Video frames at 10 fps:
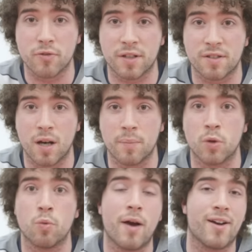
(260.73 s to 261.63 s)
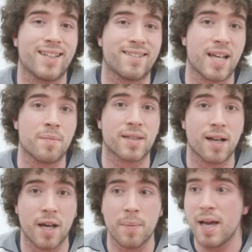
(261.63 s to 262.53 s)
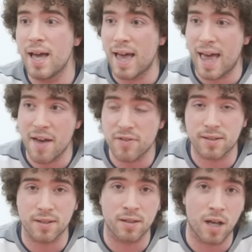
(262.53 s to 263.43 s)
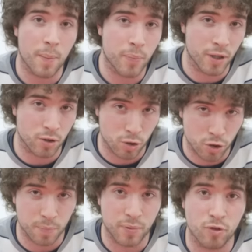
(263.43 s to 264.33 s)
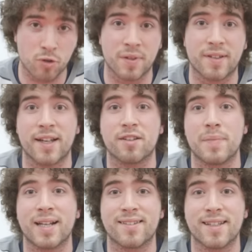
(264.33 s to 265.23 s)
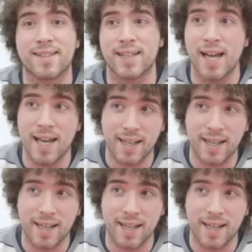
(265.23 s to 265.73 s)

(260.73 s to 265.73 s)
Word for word: for example, where at the same time Everton are putting on a good performance against Man City,